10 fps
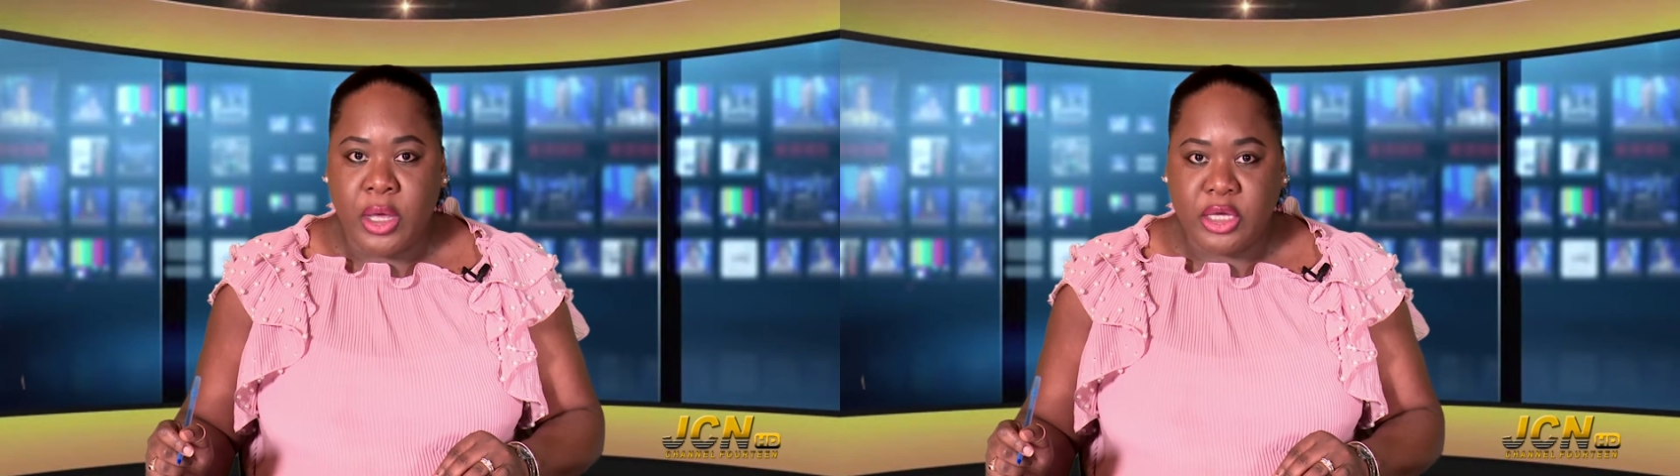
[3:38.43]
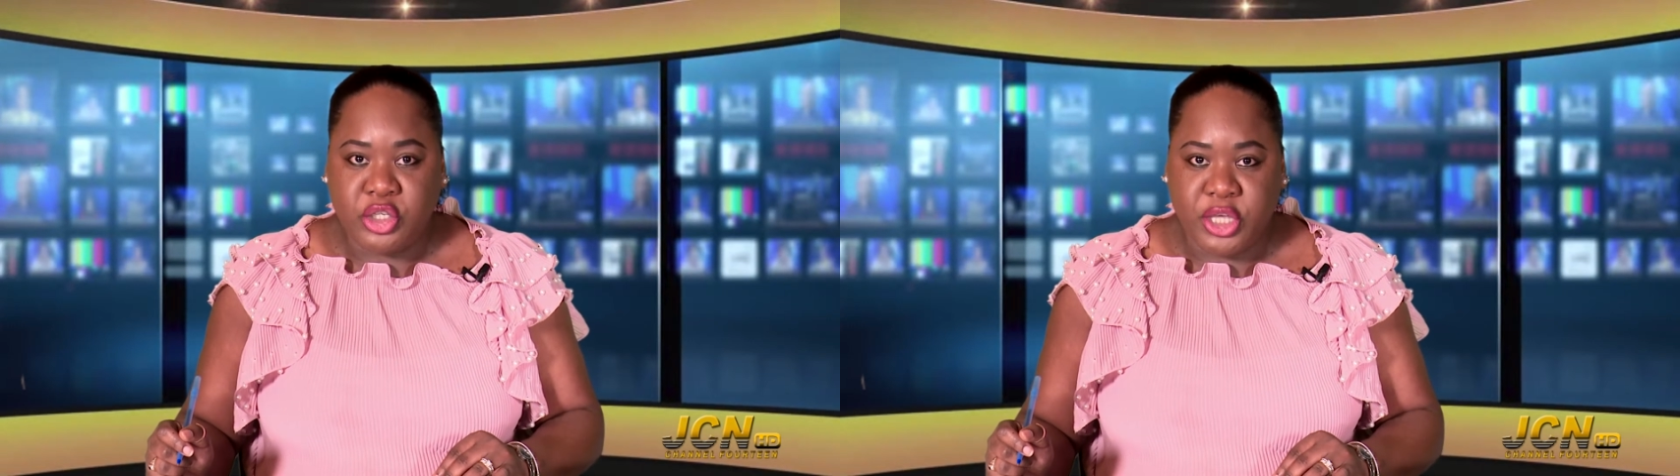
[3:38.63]

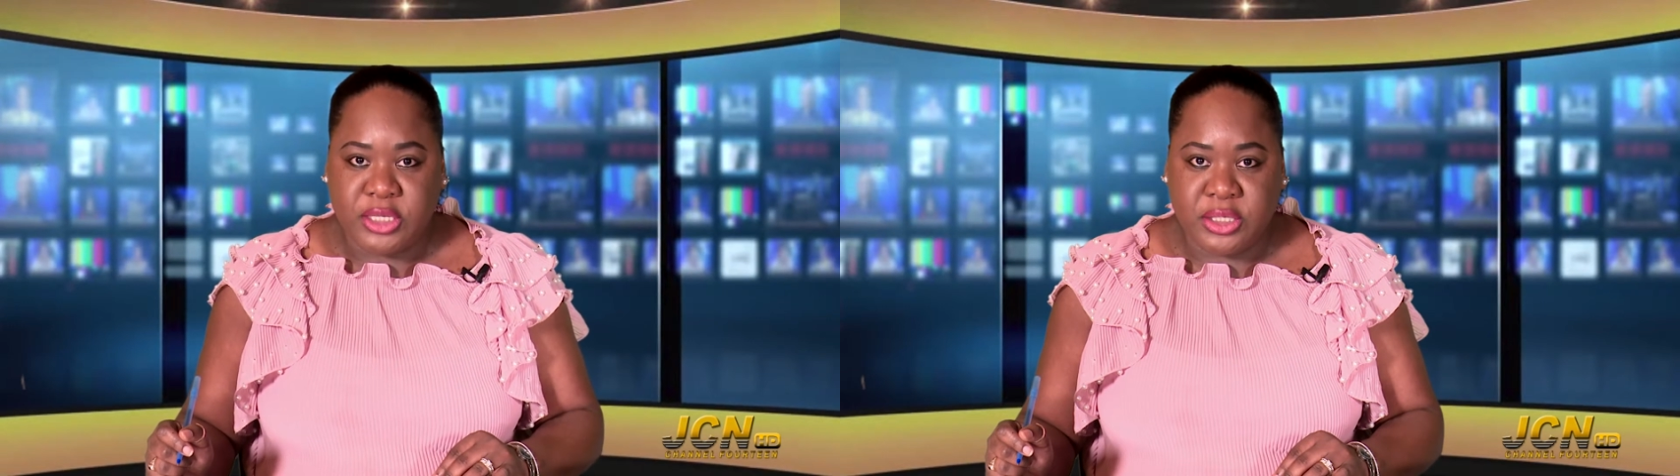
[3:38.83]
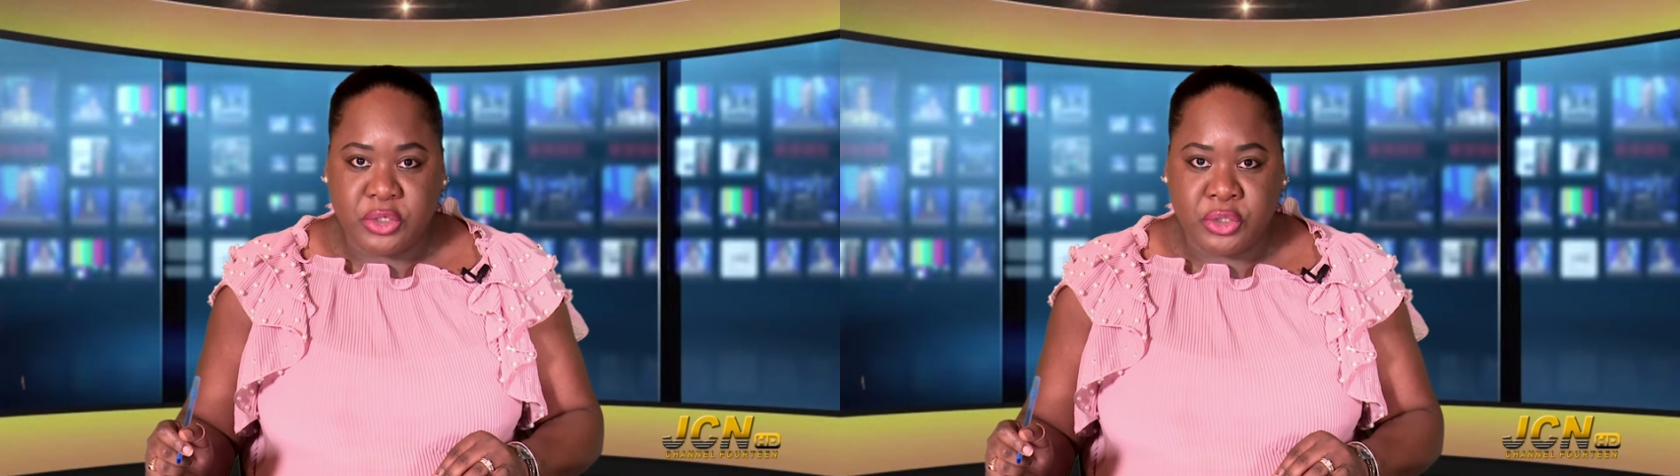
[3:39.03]
A
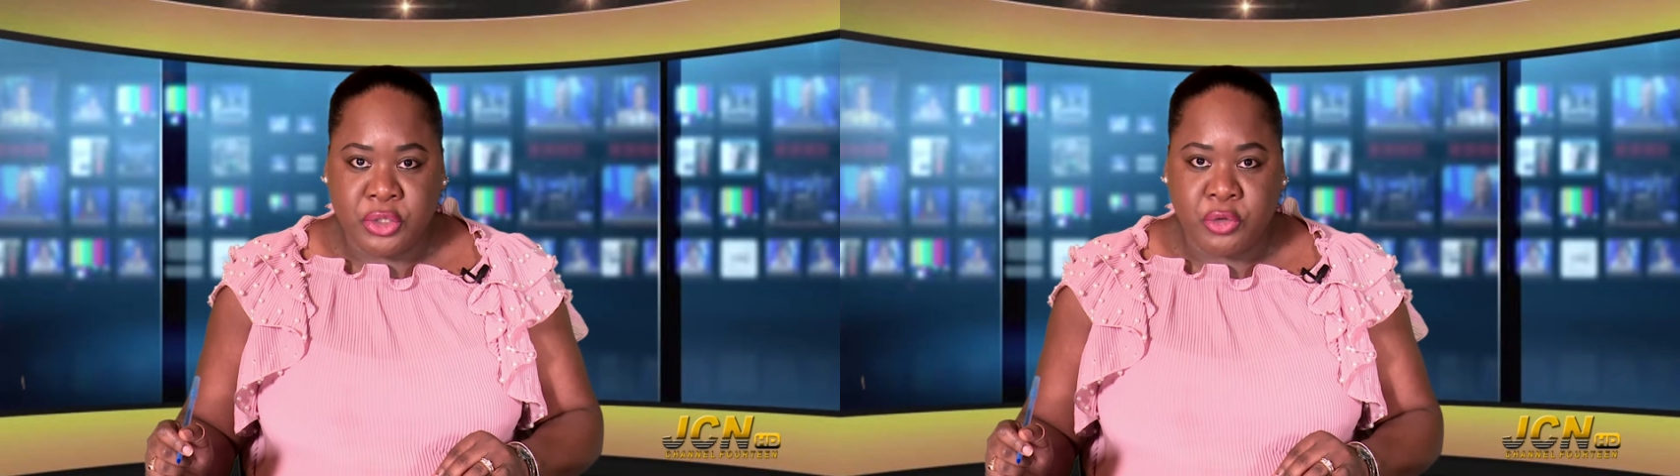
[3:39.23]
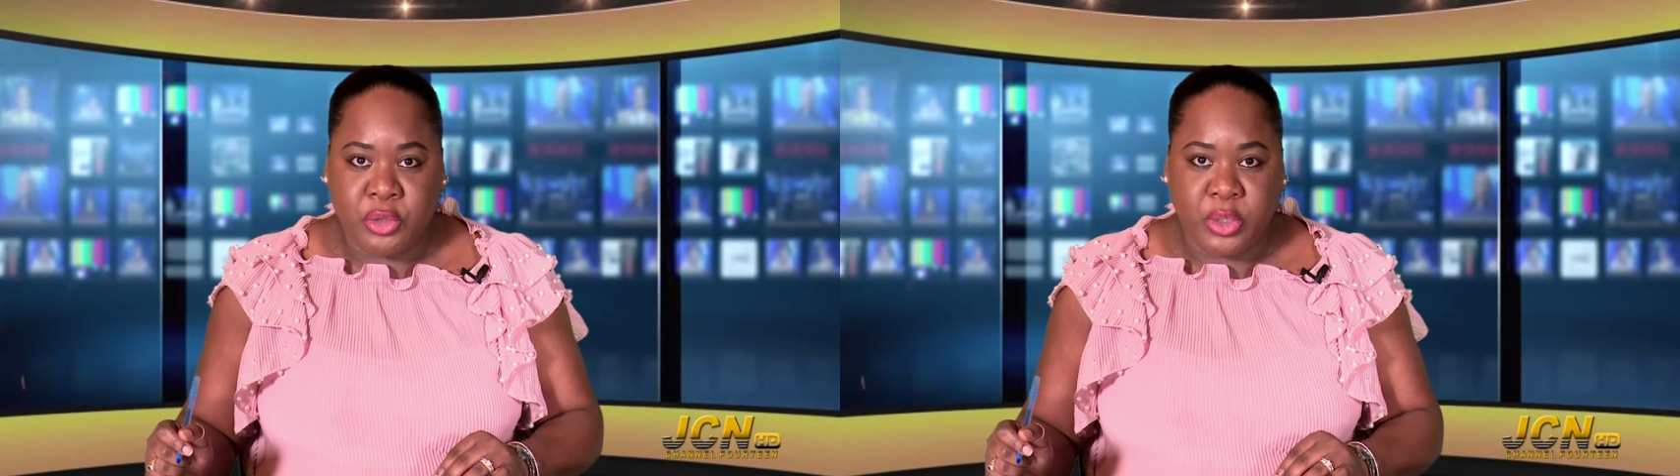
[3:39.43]
chase
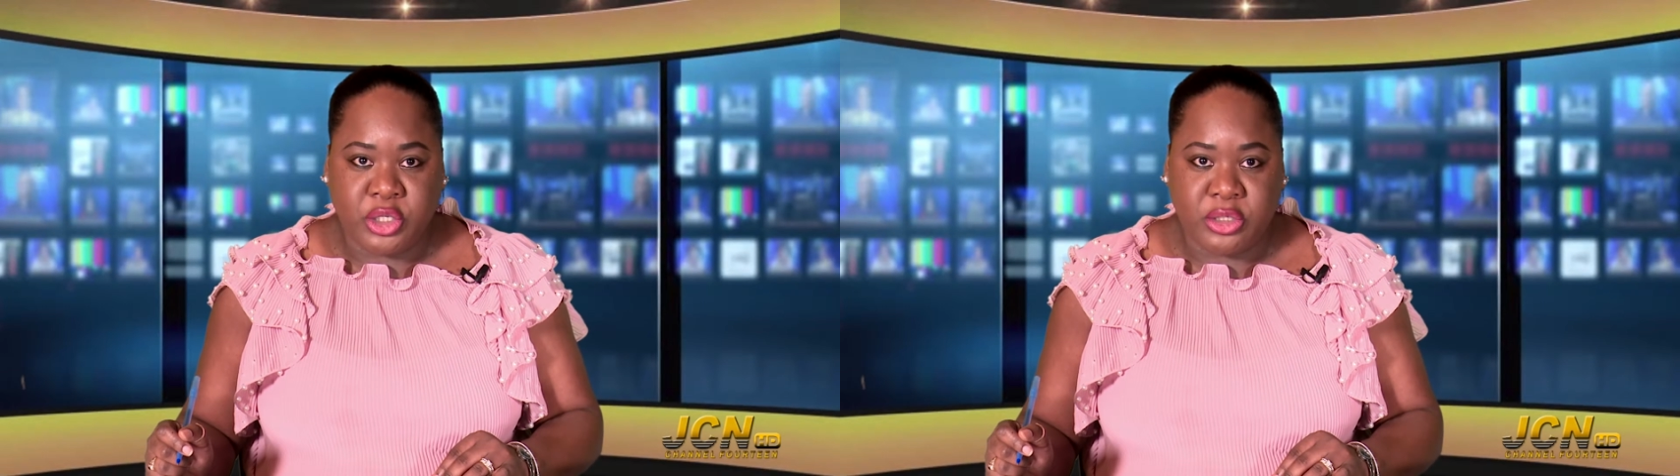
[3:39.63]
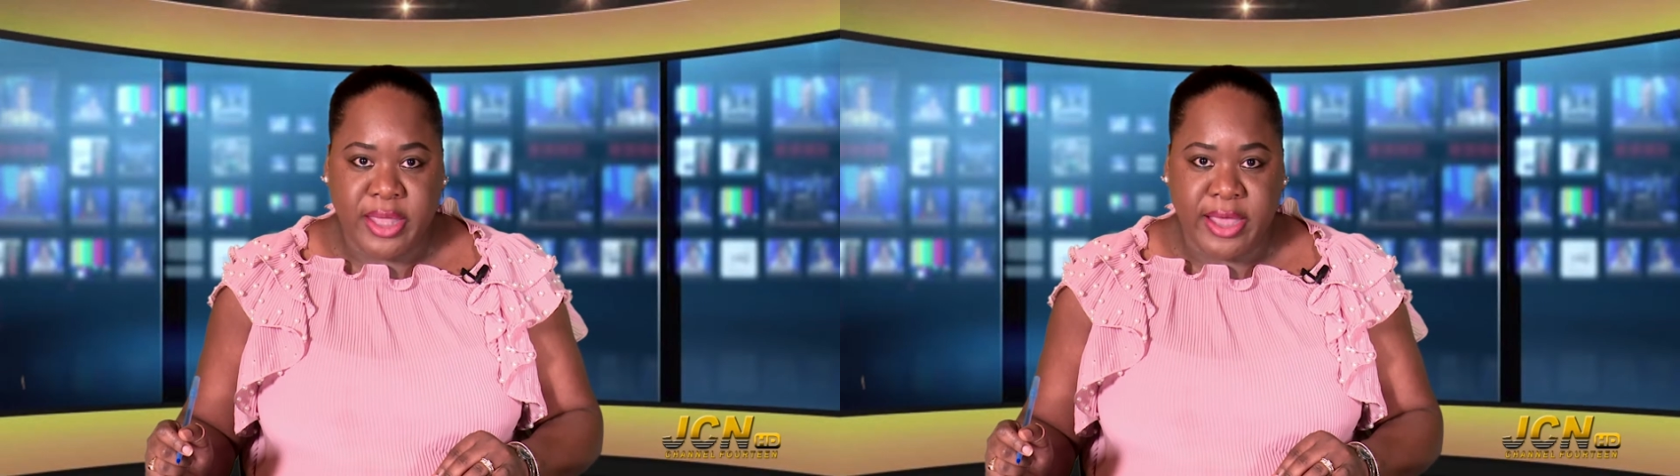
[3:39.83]
ensued,
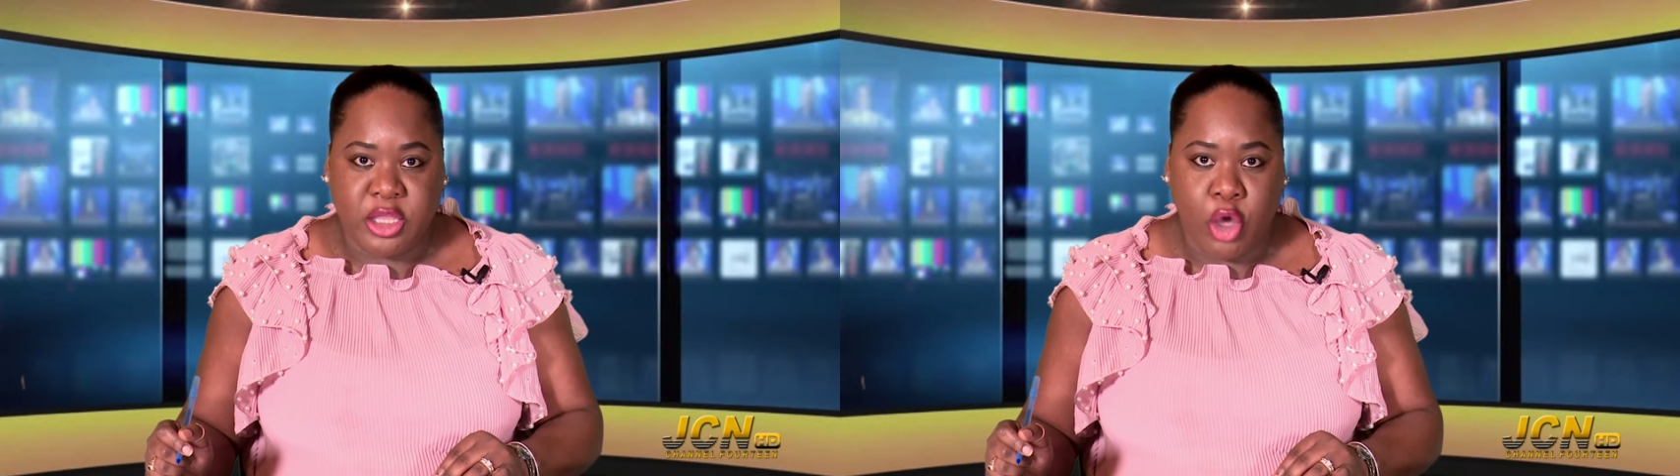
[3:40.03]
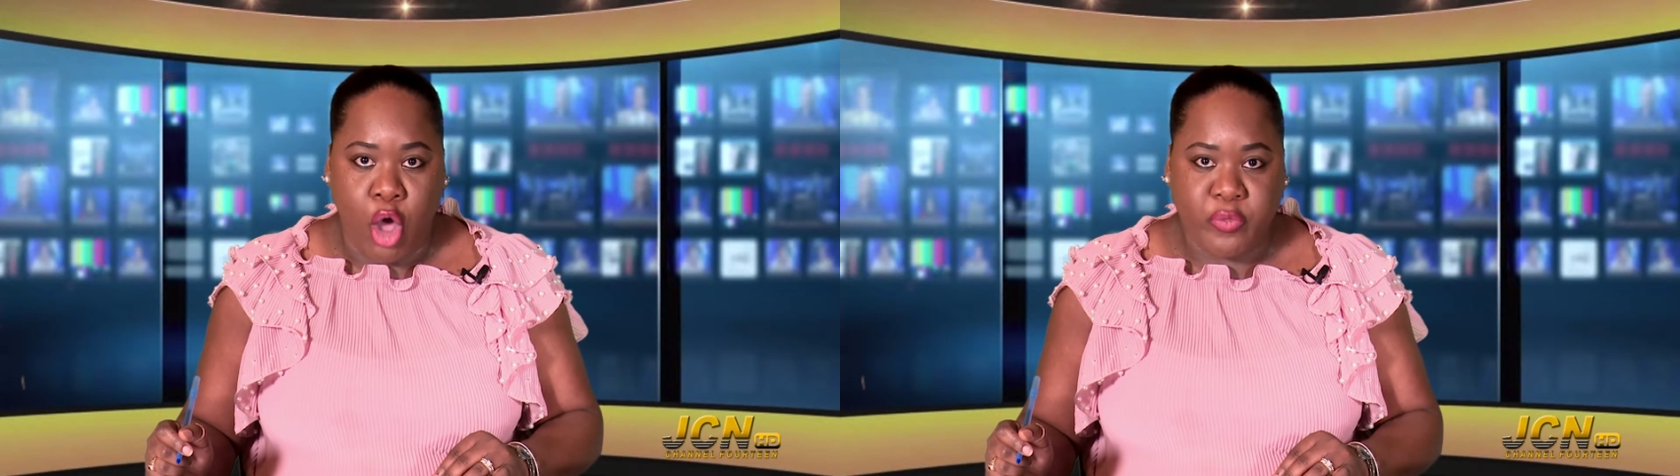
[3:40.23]
which led
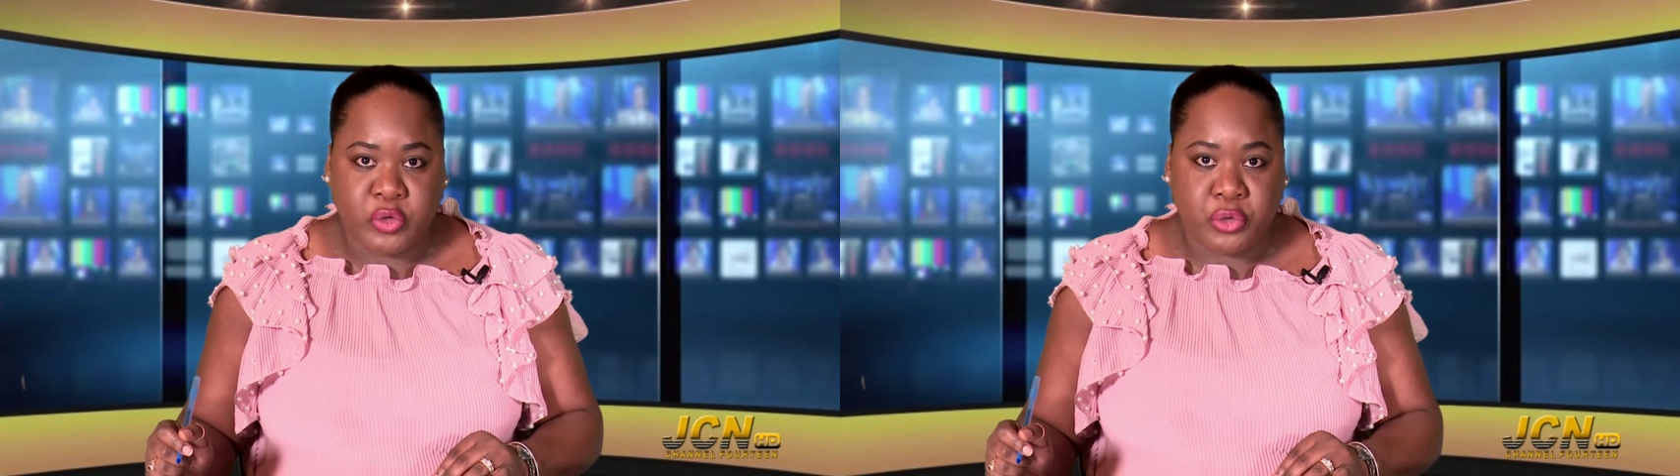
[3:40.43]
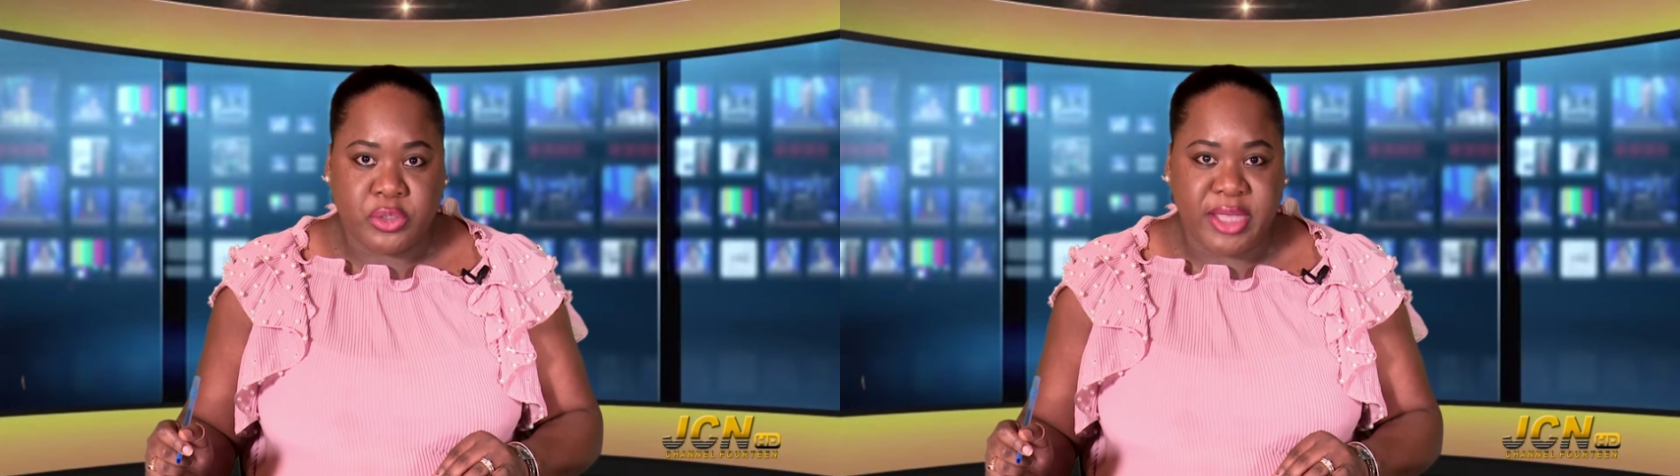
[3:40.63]
the
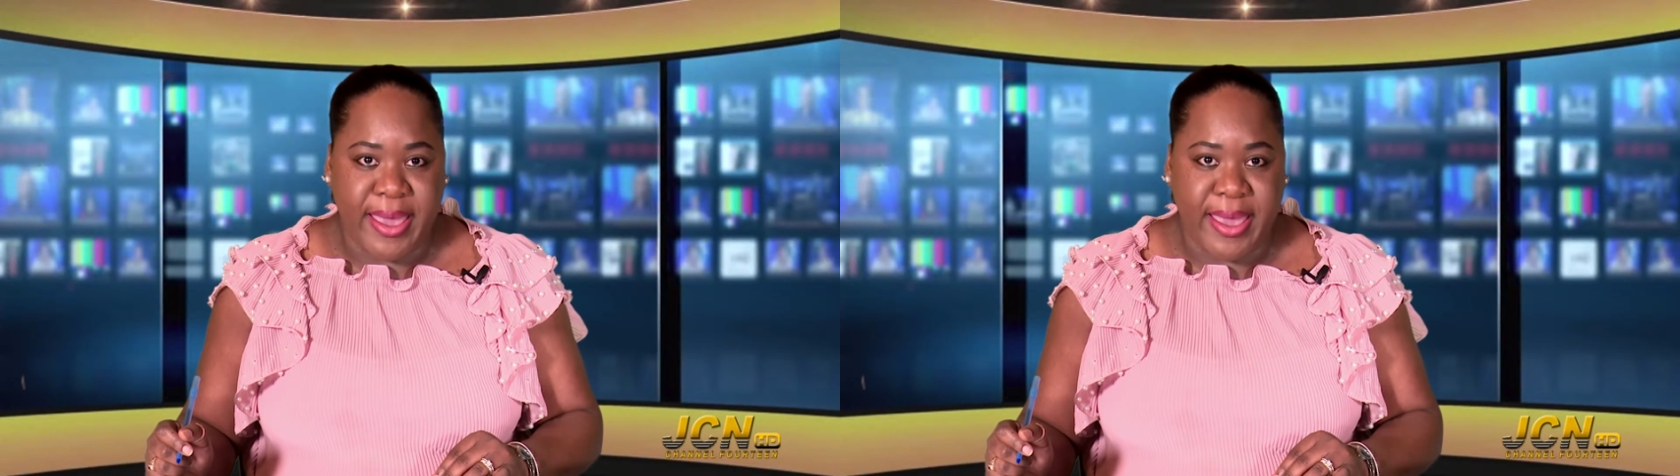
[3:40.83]
officers